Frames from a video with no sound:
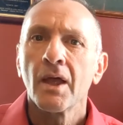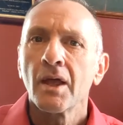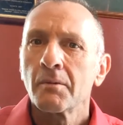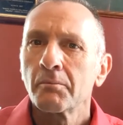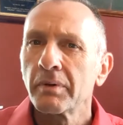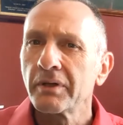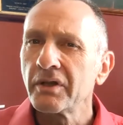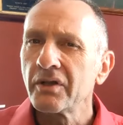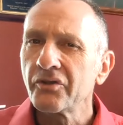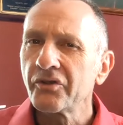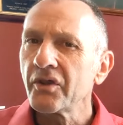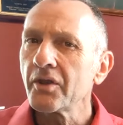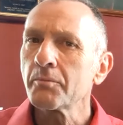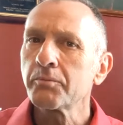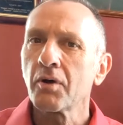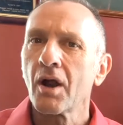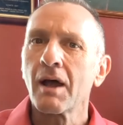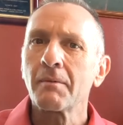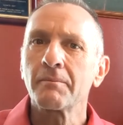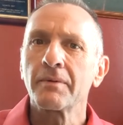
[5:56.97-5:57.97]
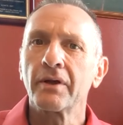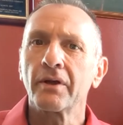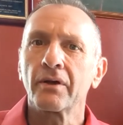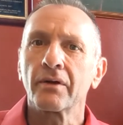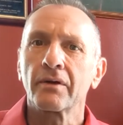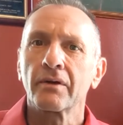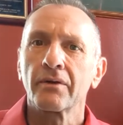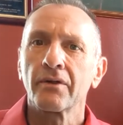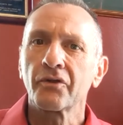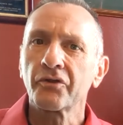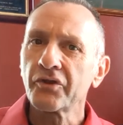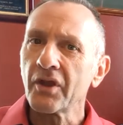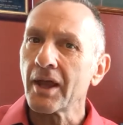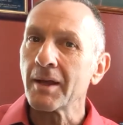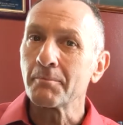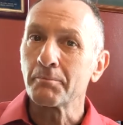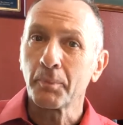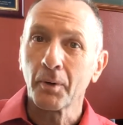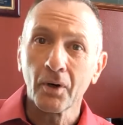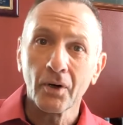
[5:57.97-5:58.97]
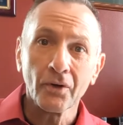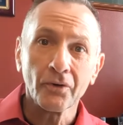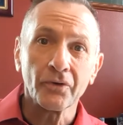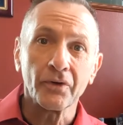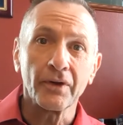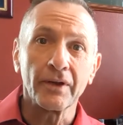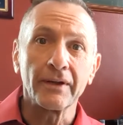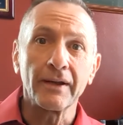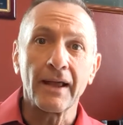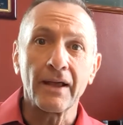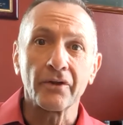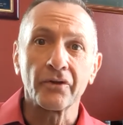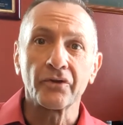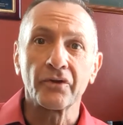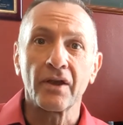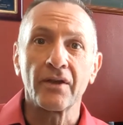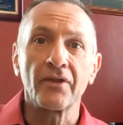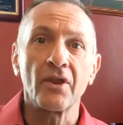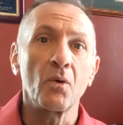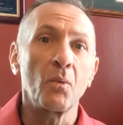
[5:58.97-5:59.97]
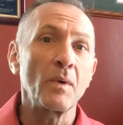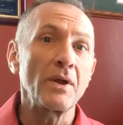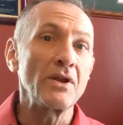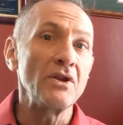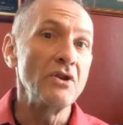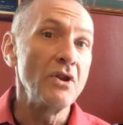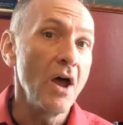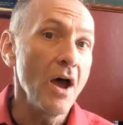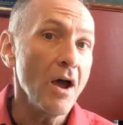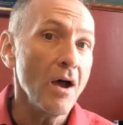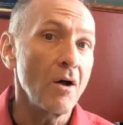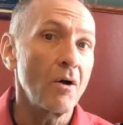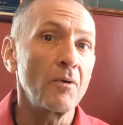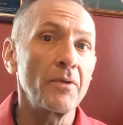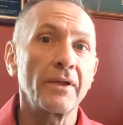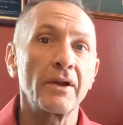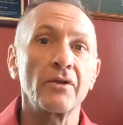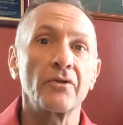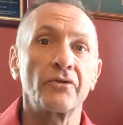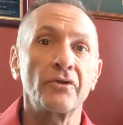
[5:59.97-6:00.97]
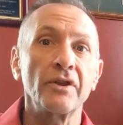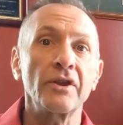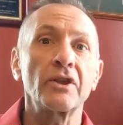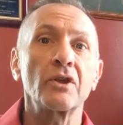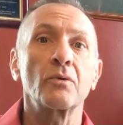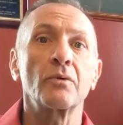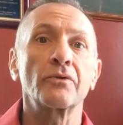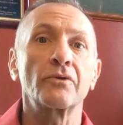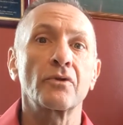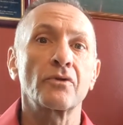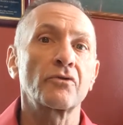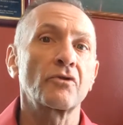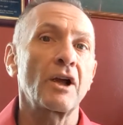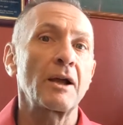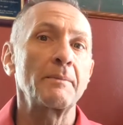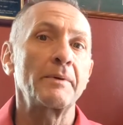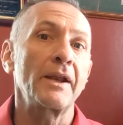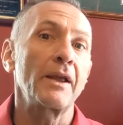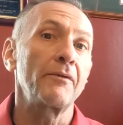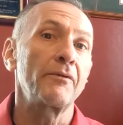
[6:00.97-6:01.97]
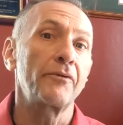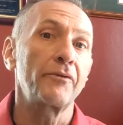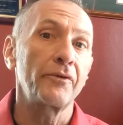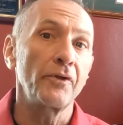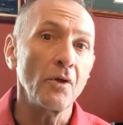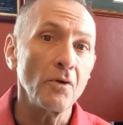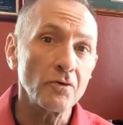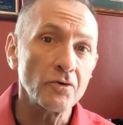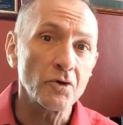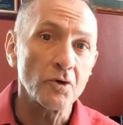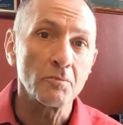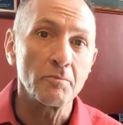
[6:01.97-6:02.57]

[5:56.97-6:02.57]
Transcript: But do you see the problem here? The same person has said that we know that Ezekiel was describing a future